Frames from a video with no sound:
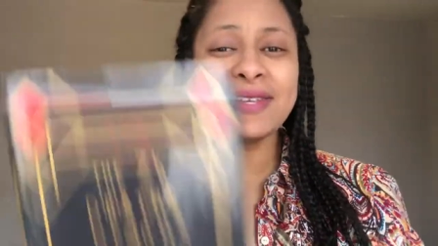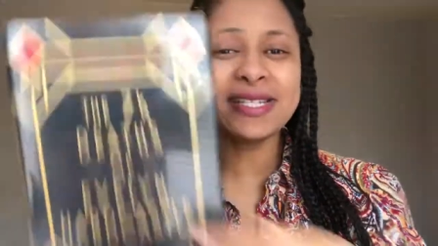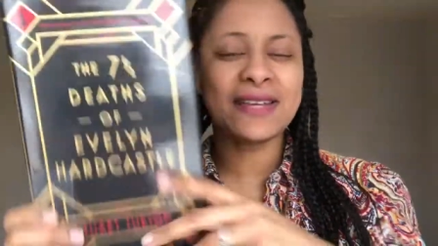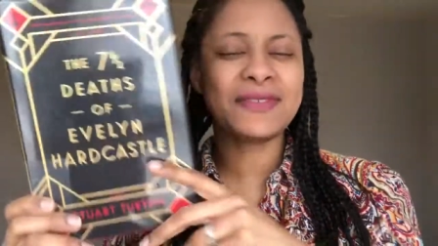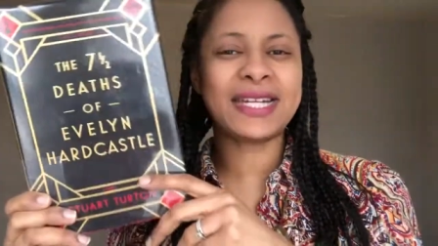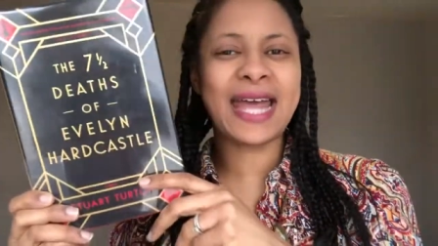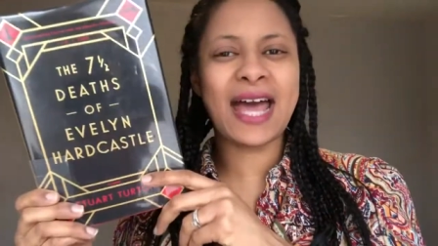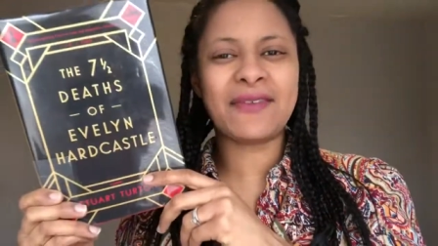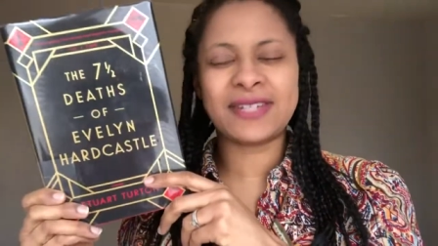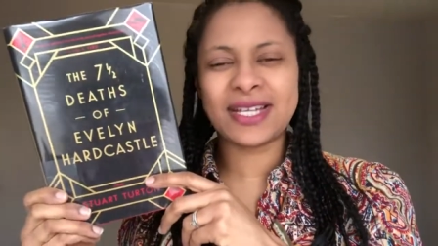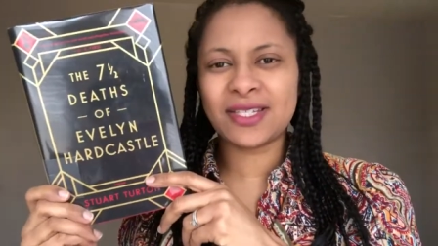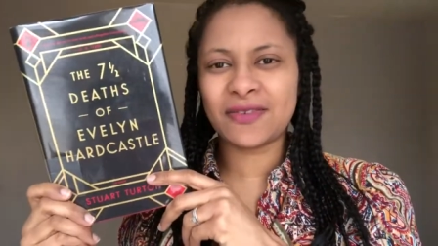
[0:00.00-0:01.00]
Seven and a Half
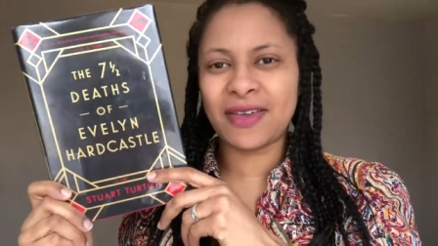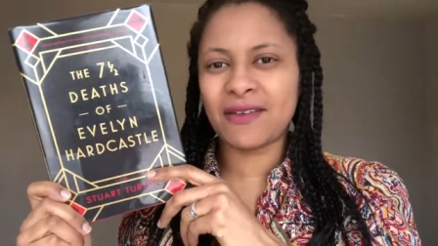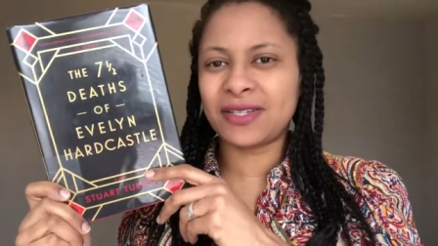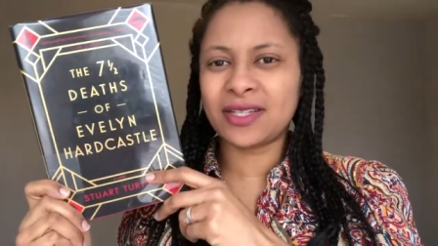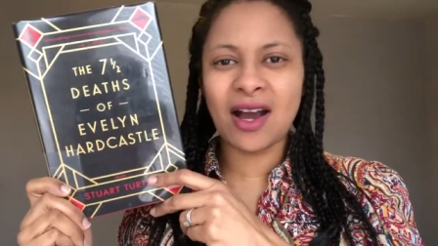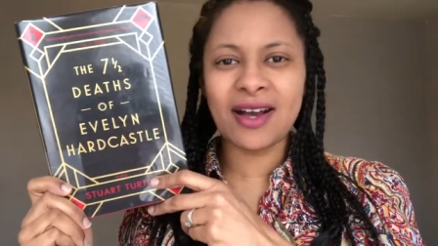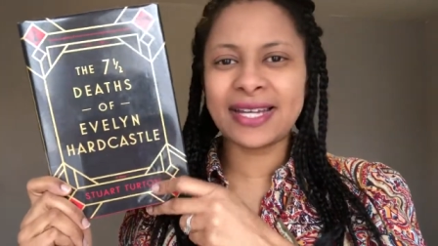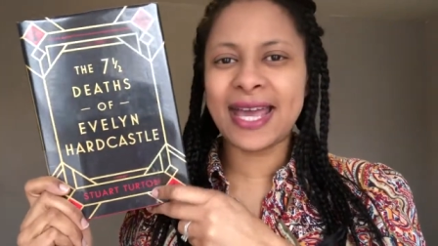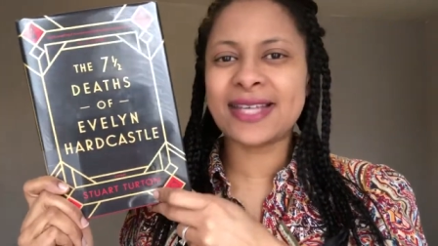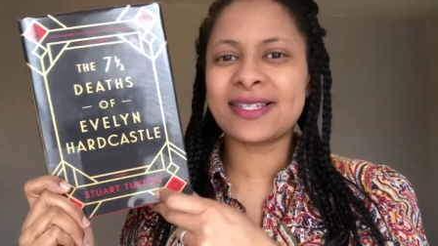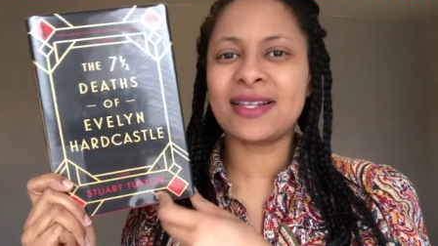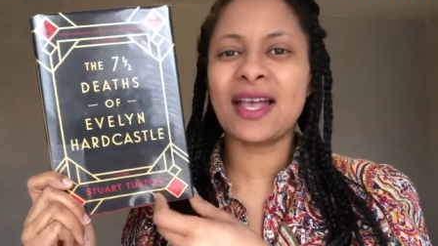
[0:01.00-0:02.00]
Deaths of Evelyn
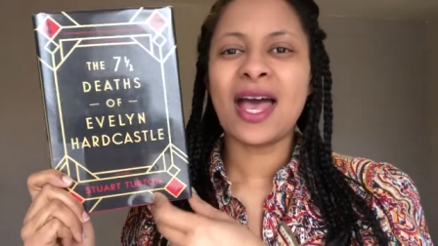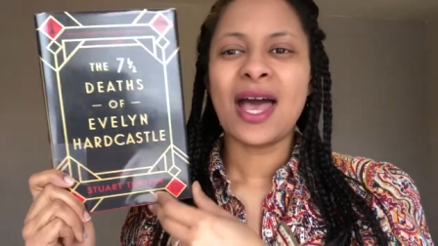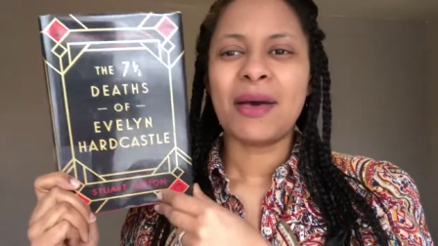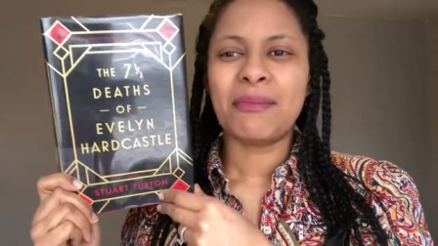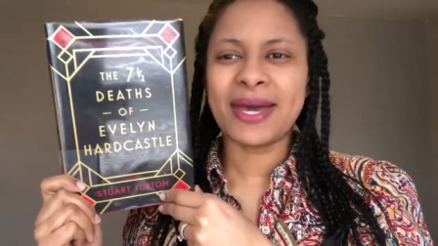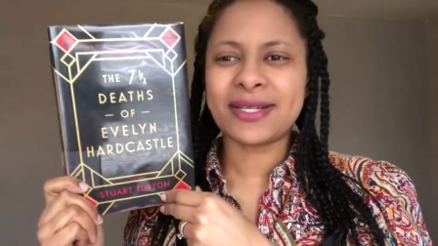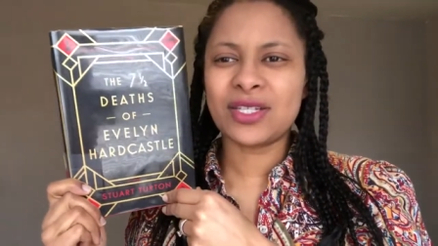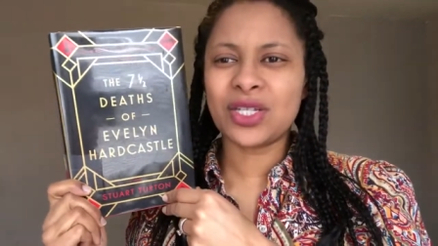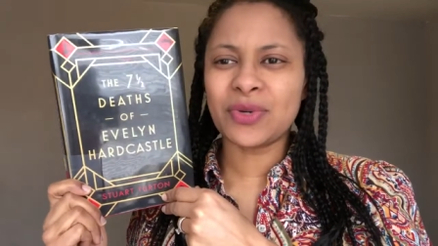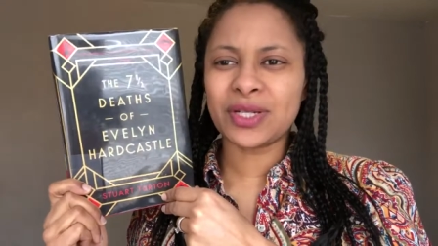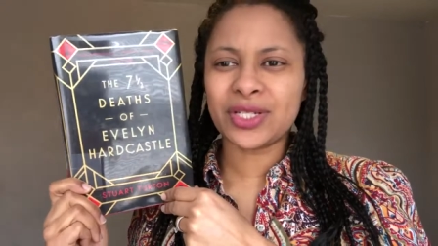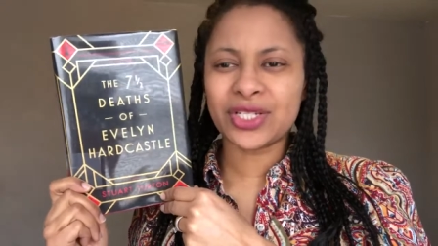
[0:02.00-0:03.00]
Hardcastle by
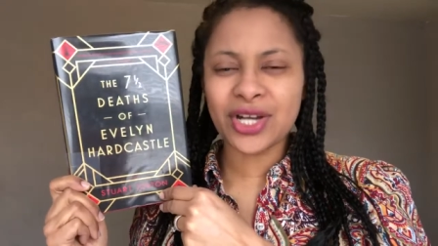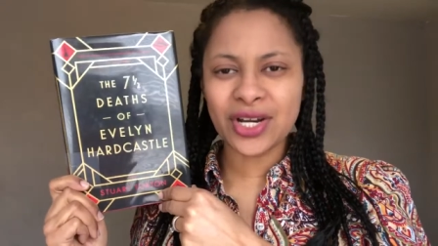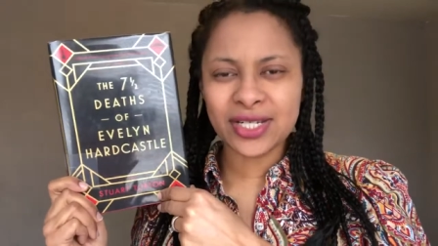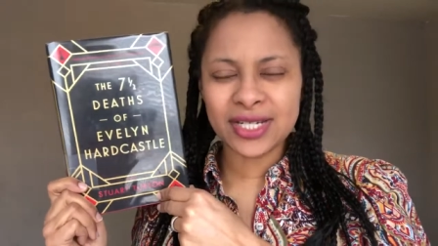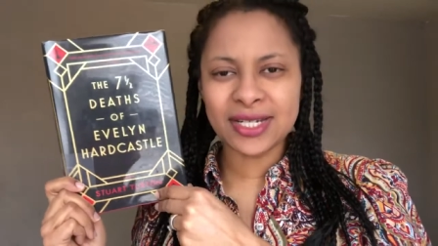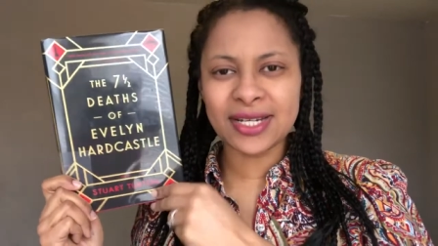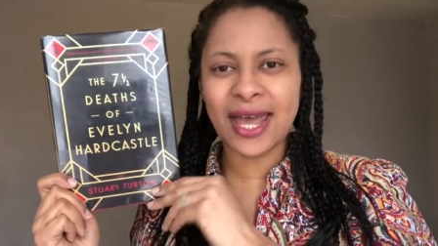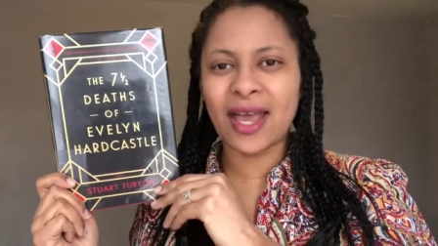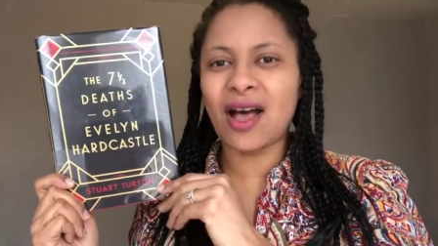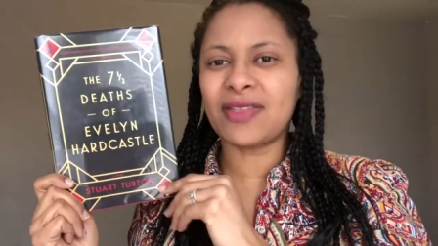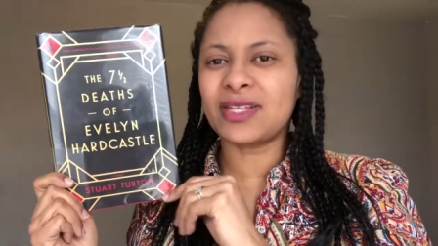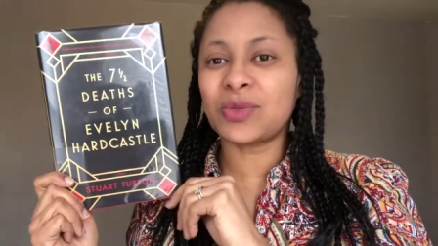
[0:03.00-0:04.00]
Stuart Turton. I
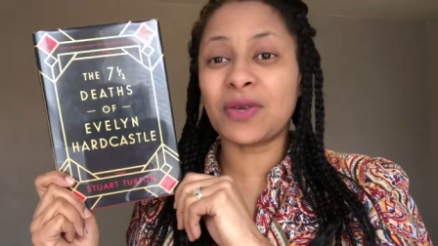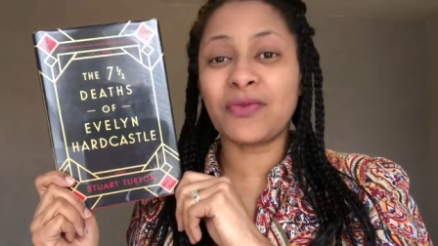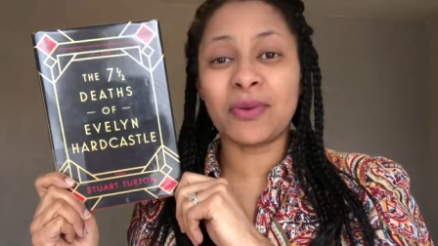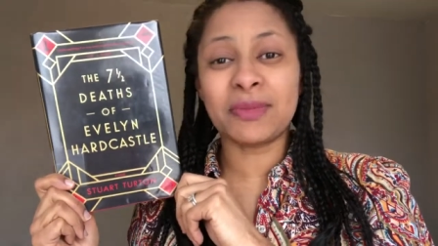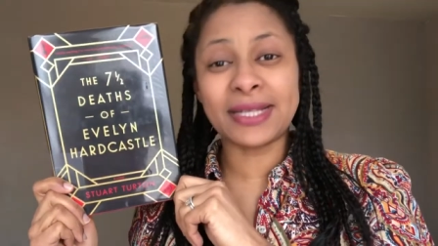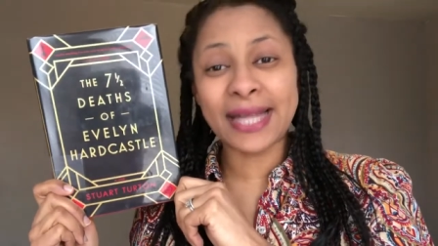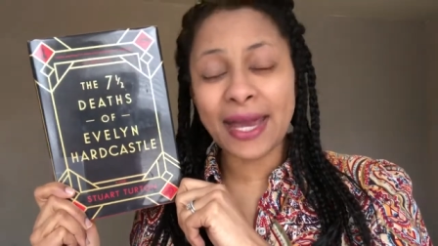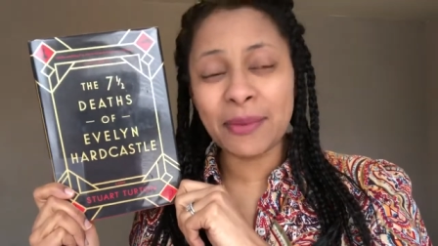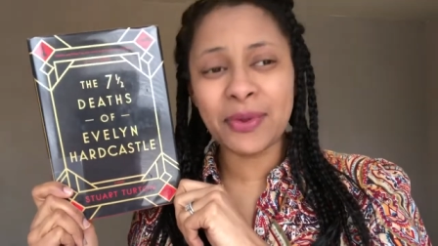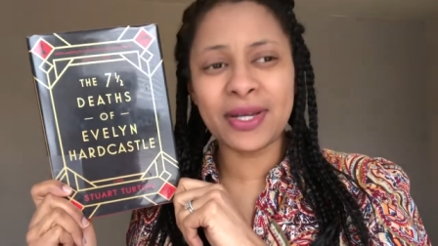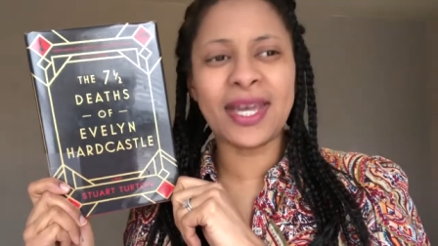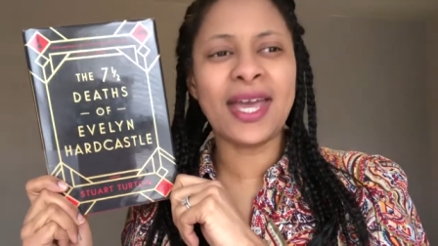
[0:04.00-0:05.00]
got this one from the
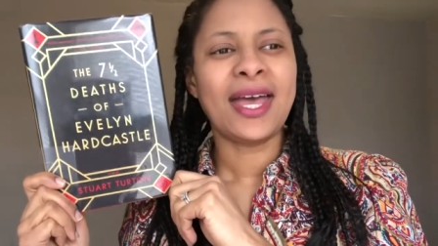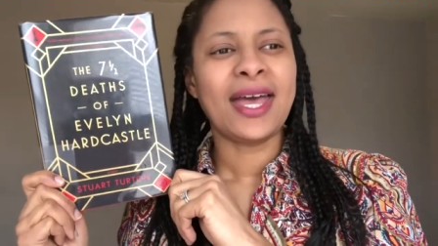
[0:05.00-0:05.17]
library.